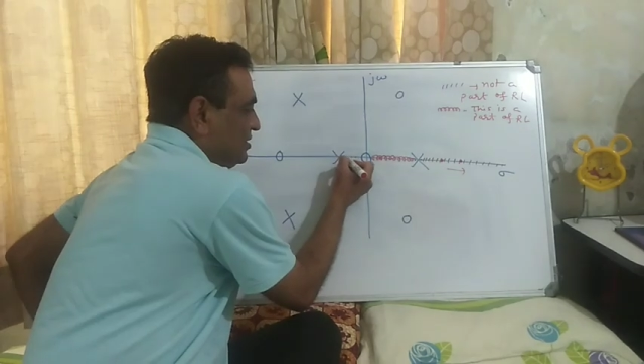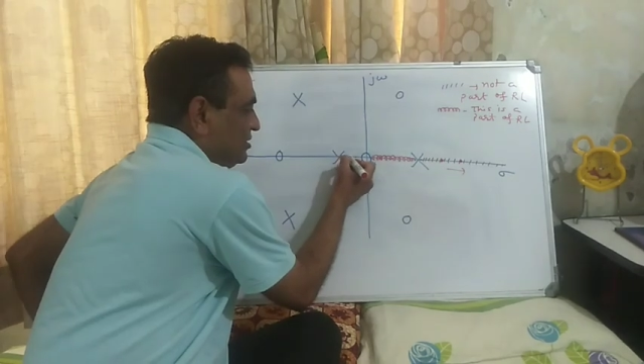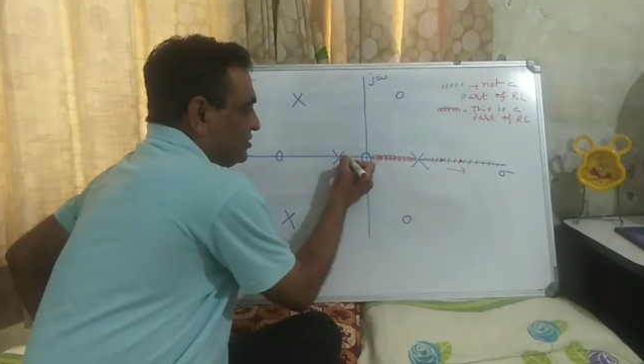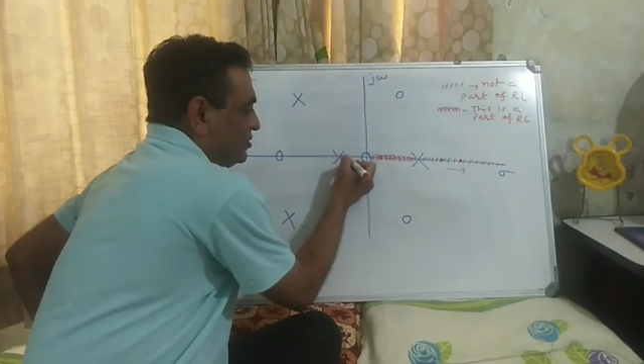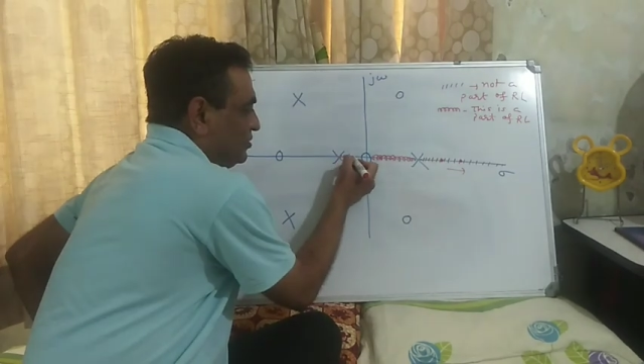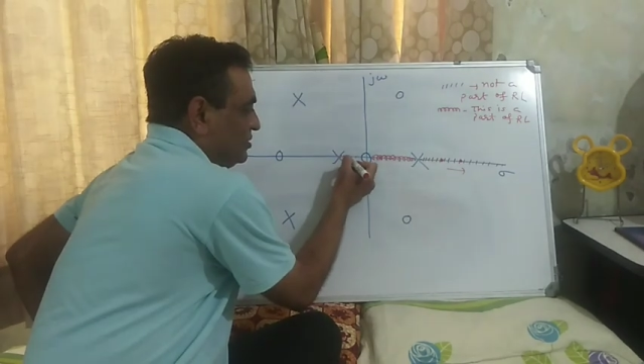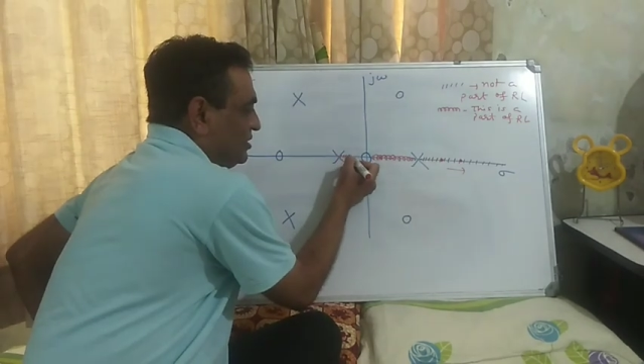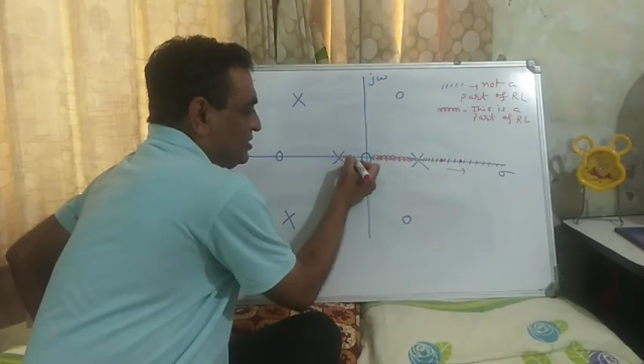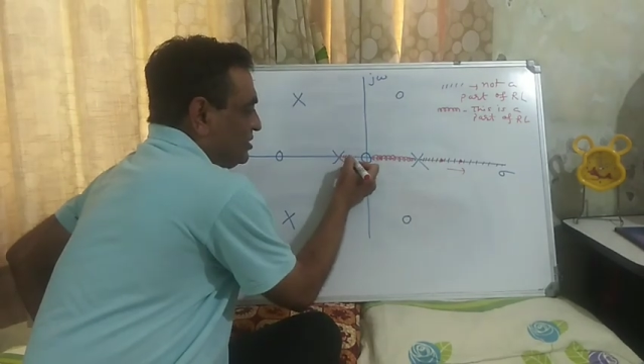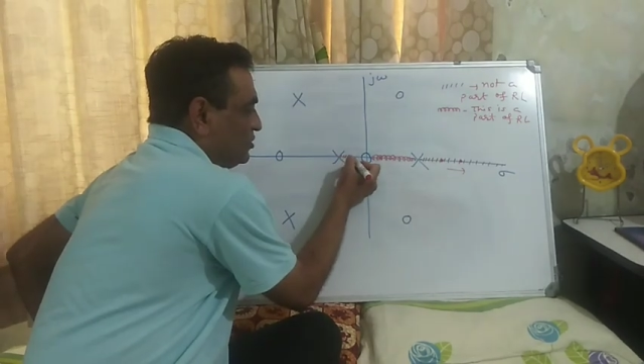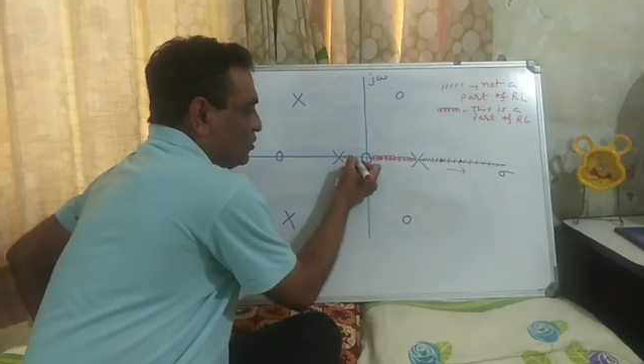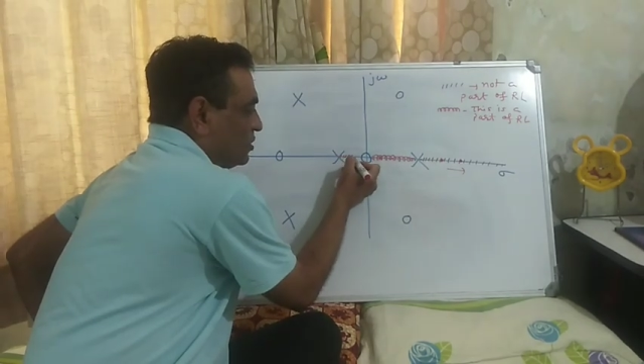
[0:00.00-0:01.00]
So this
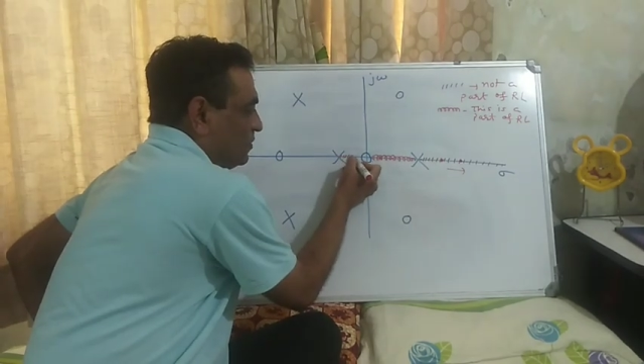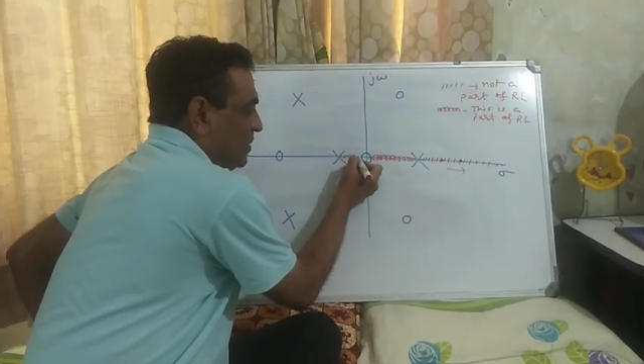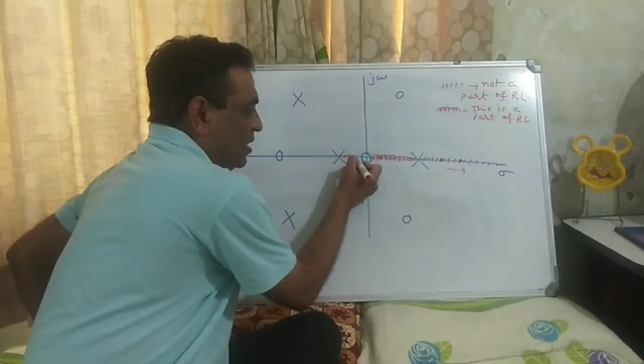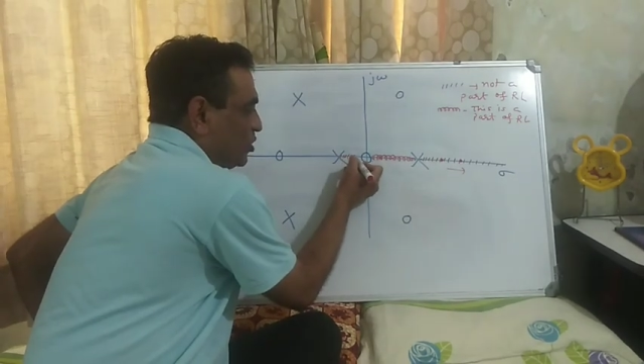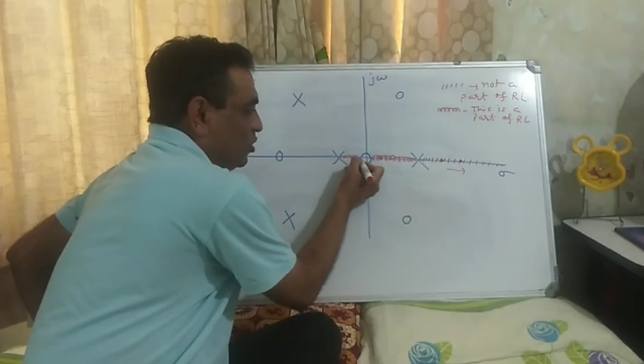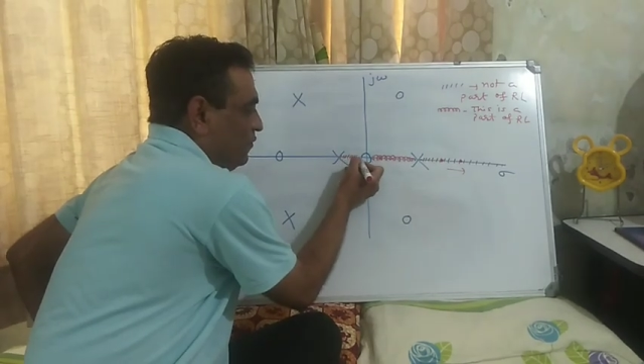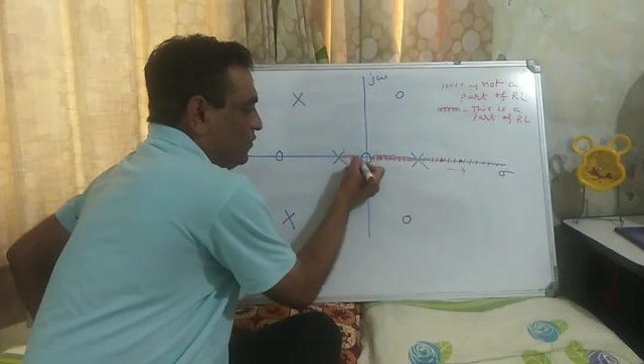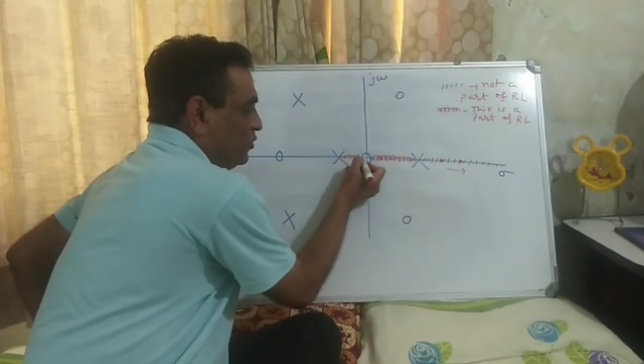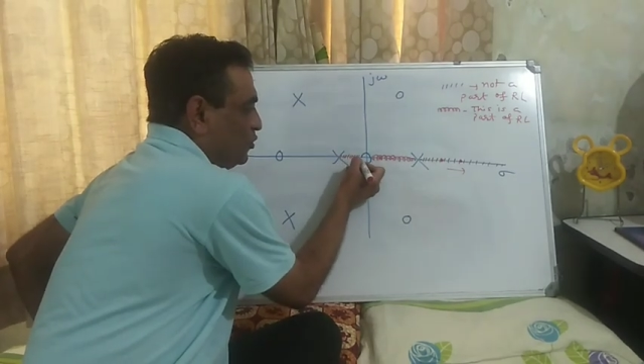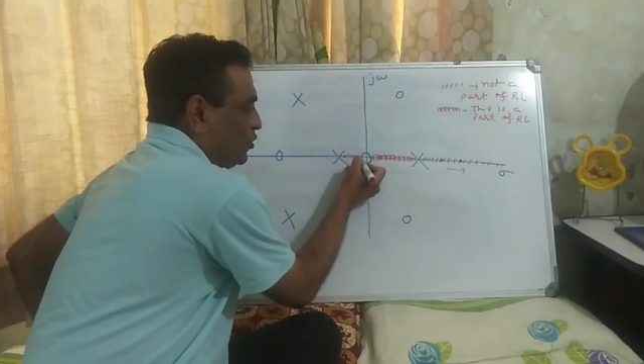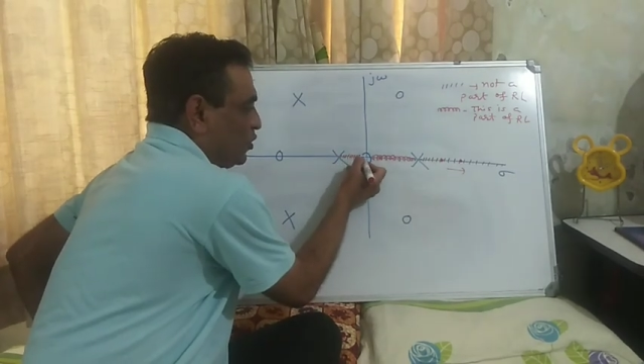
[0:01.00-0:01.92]
is not a part of root